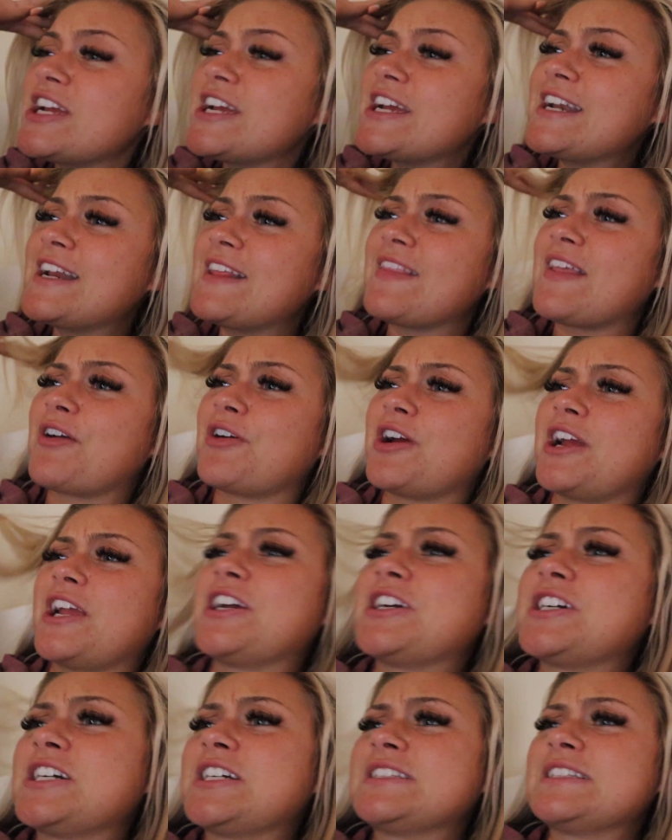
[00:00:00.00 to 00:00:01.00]
and they were
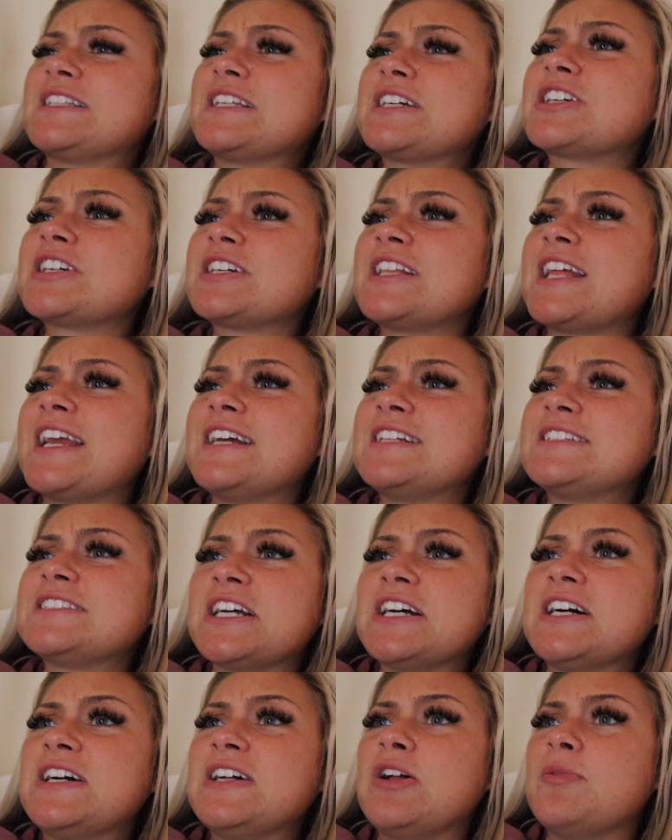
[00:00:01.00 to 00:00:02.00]
here literally
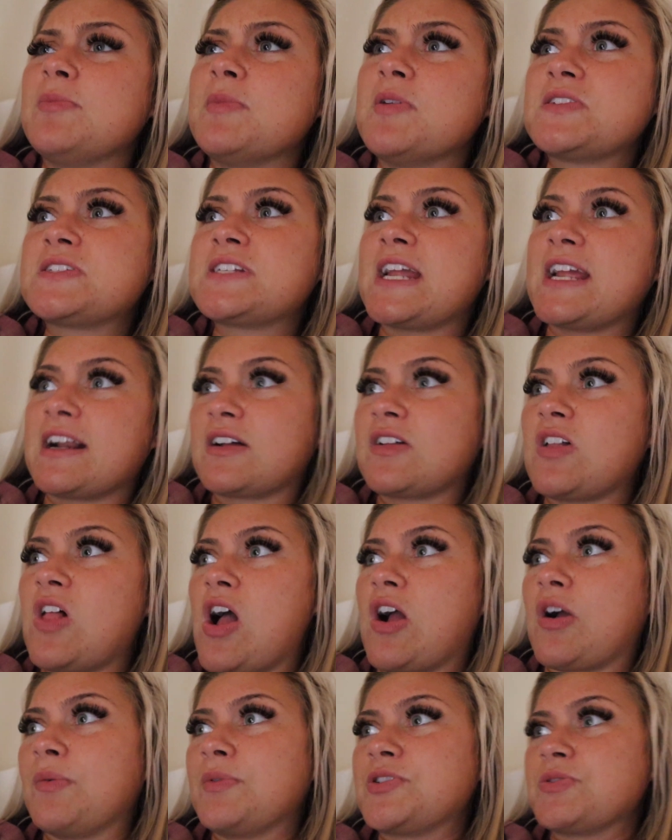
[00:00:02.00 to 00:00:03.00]
until almost 8
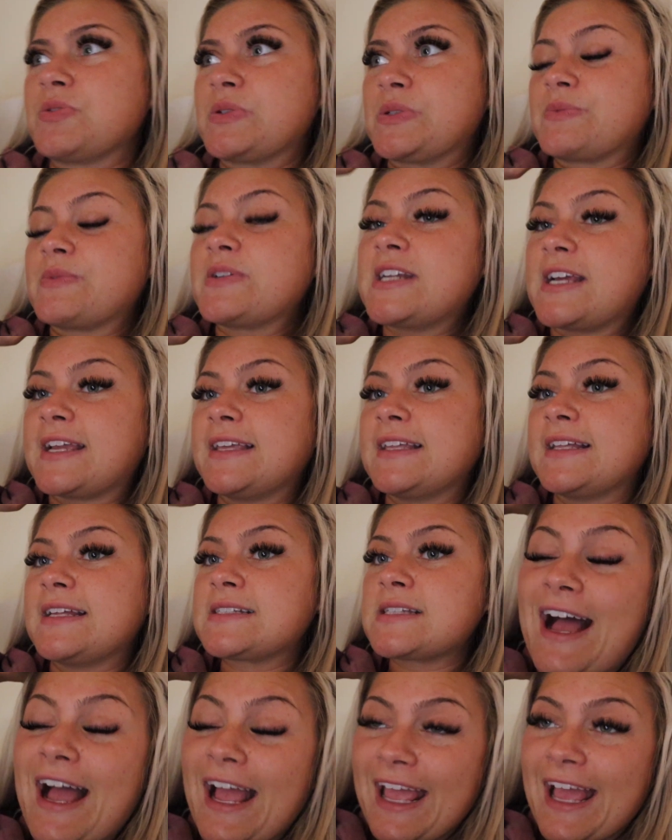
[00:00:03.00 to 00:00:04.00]
o'clock, which was
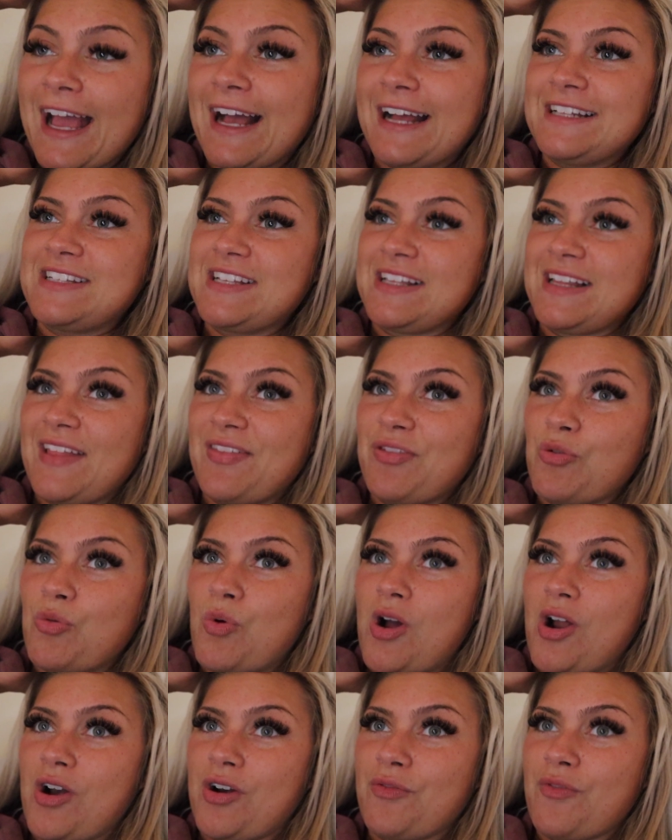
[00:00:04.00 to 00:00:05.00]
ridiculous. I had to let the
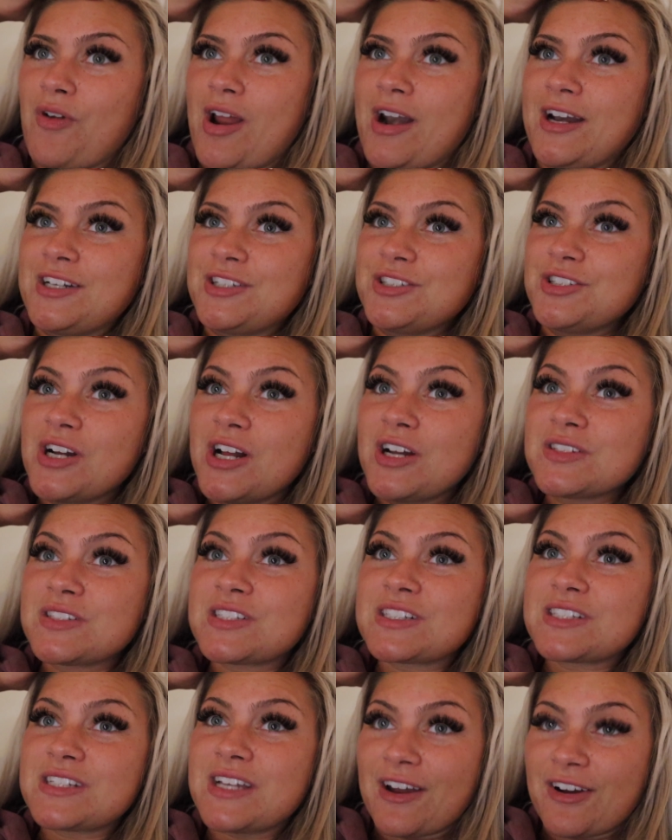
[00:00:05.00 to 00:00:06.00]
water run. Do you know how
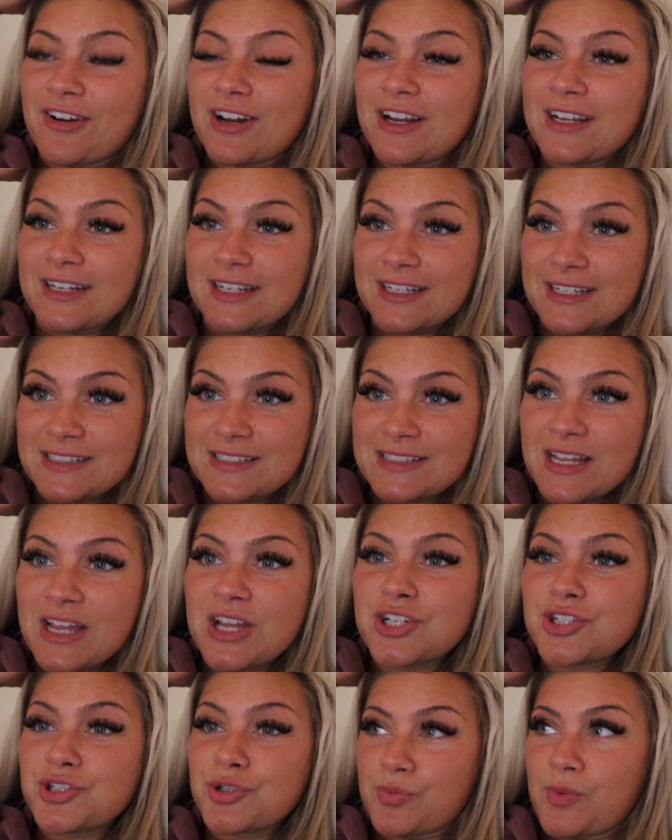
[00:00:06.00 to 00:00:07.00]
scary it is
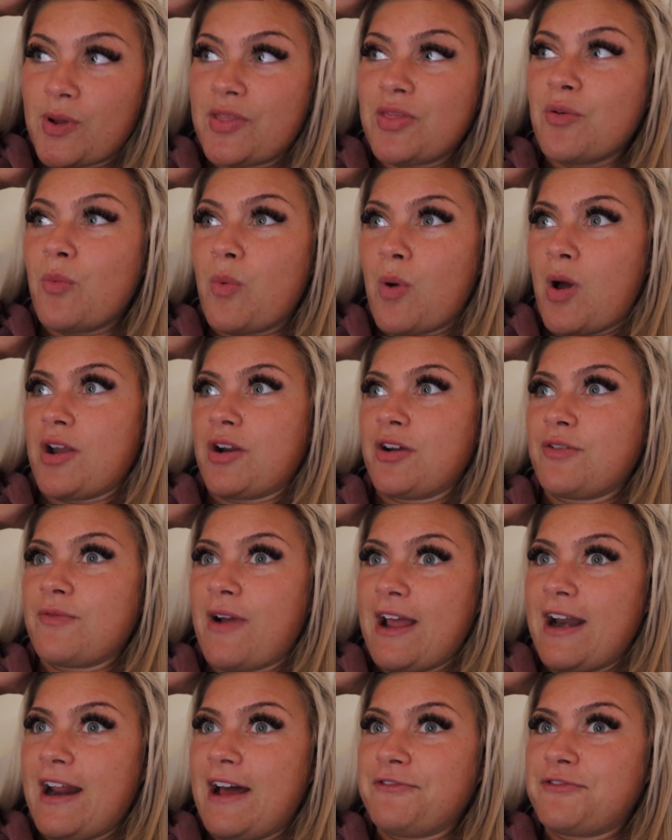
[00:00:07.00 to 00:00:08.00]
to run the water
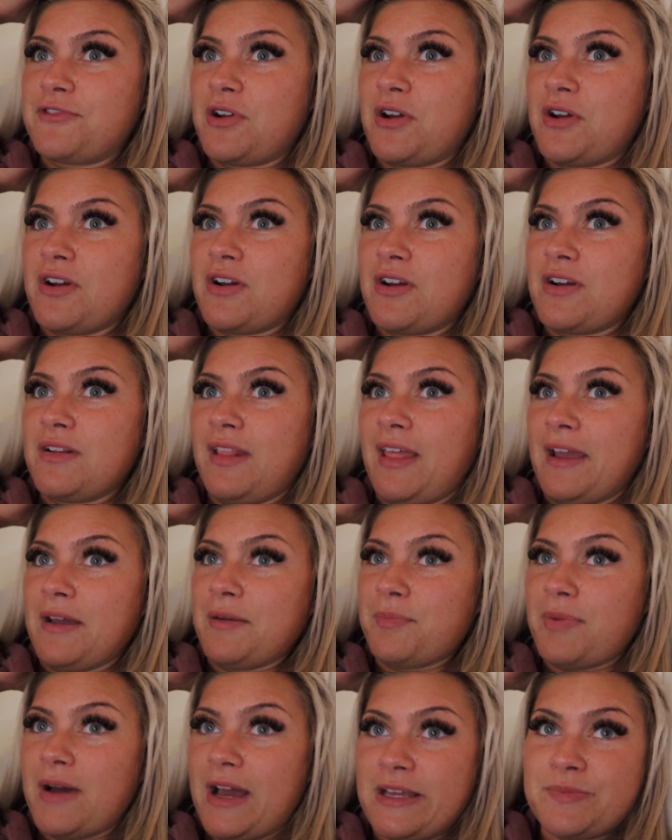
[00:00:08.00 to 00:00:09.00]
right after
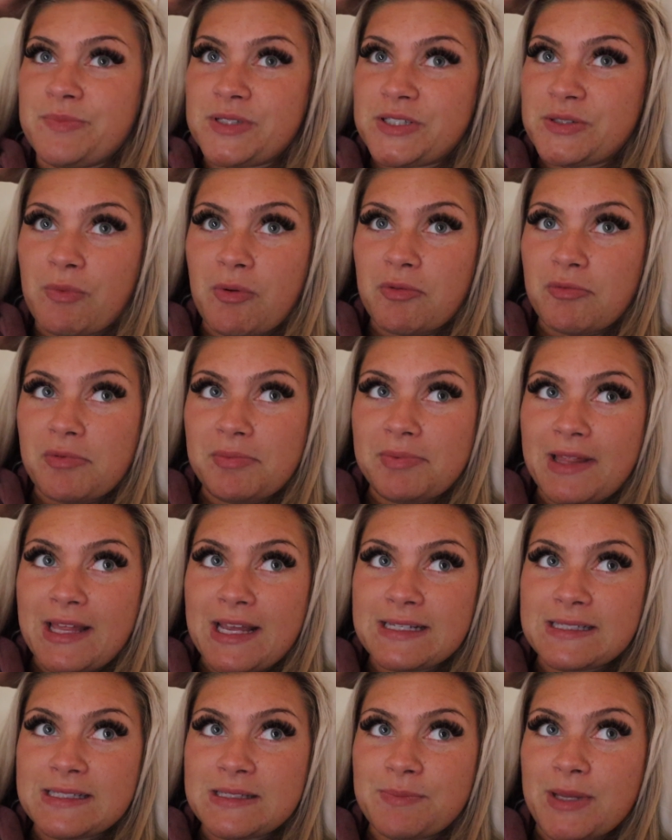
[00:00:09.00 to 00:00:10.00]
like pipes were
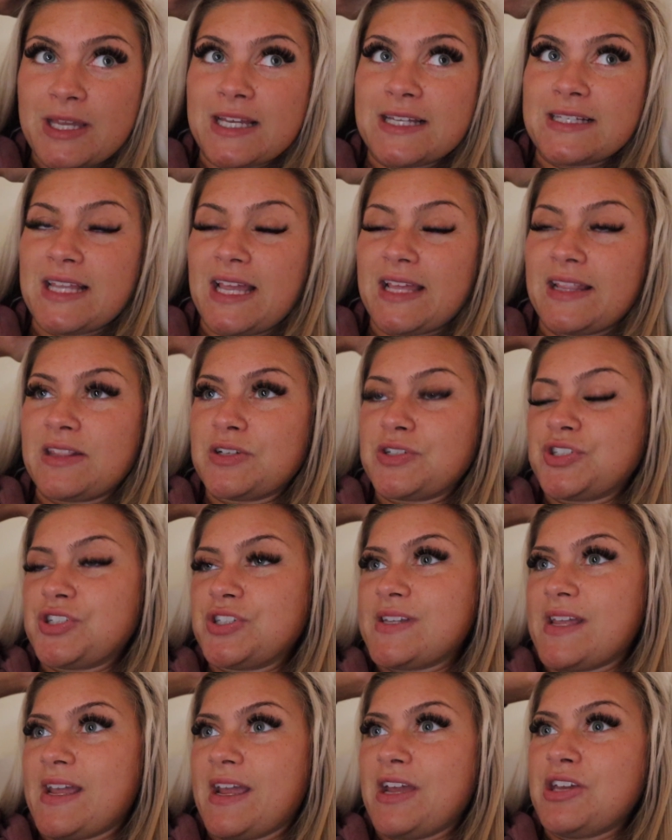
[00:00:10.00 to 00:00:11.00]
replaced? Because like there's
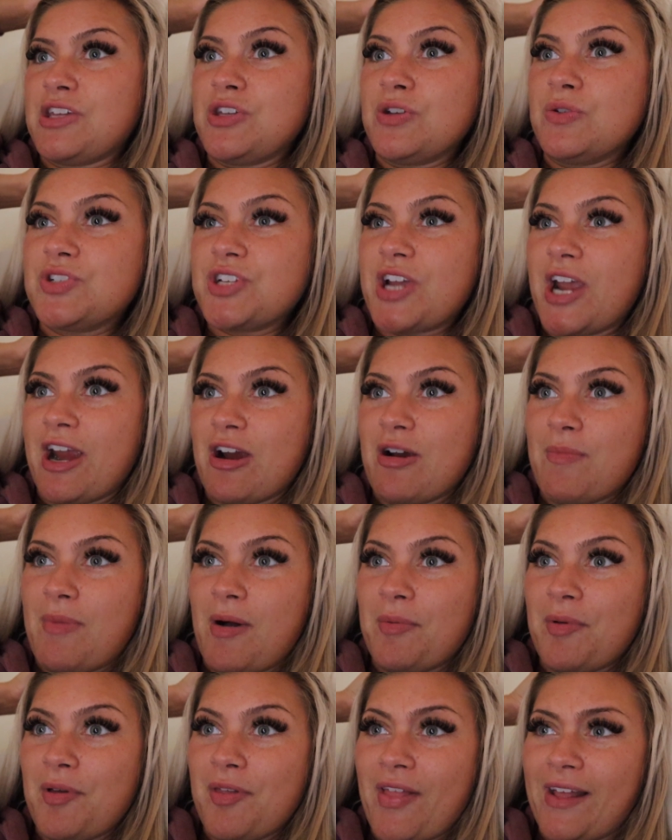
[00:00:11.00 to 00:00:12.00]
just like a huge air
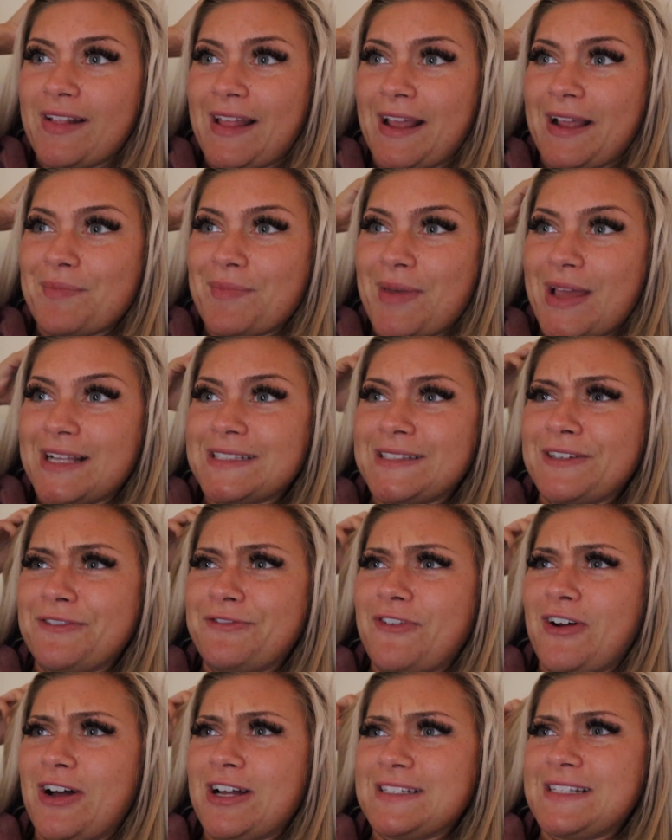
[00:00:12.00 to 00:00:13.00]
bubble that like makes the
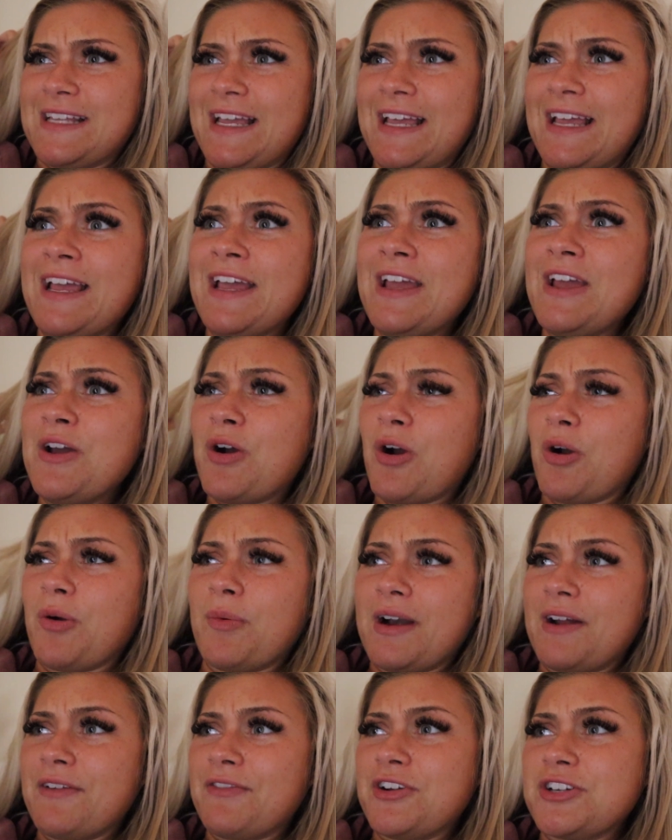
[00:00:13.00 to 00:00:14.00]
faucet or
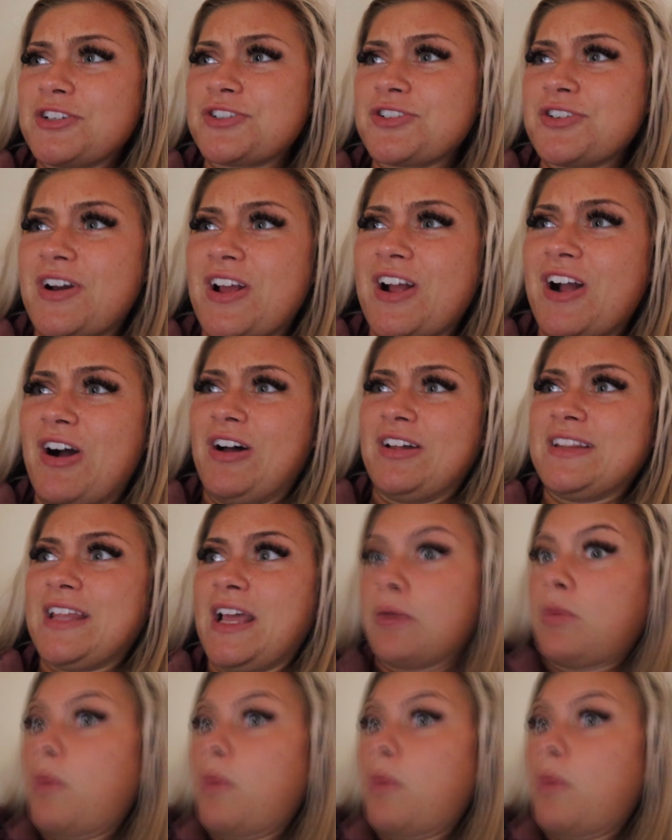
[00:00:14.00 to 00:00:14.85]
whatever you're turning on like,